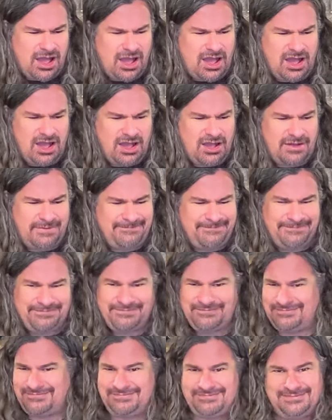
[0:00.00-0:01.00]
Um,
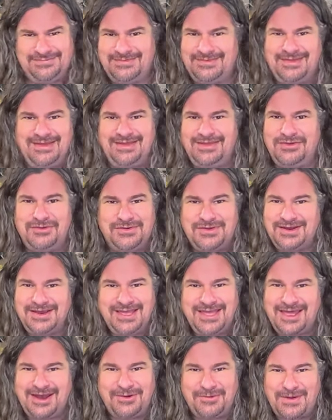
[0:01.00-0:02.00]
you
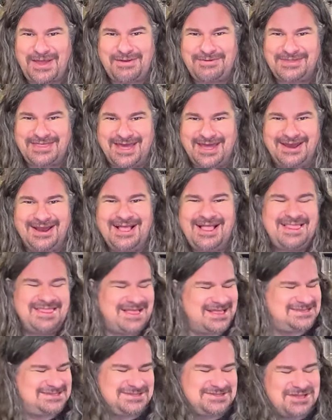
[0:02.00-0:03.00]
can get away with that.
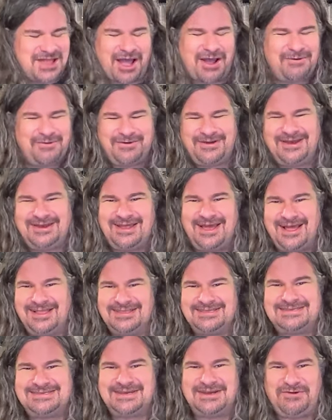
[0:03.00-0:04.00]
That's not what uh,
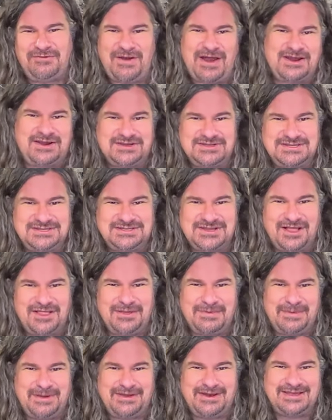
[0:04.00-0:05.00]
listening to records is
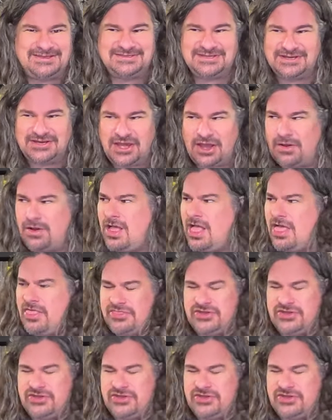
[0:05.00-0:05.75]
all about, as you know.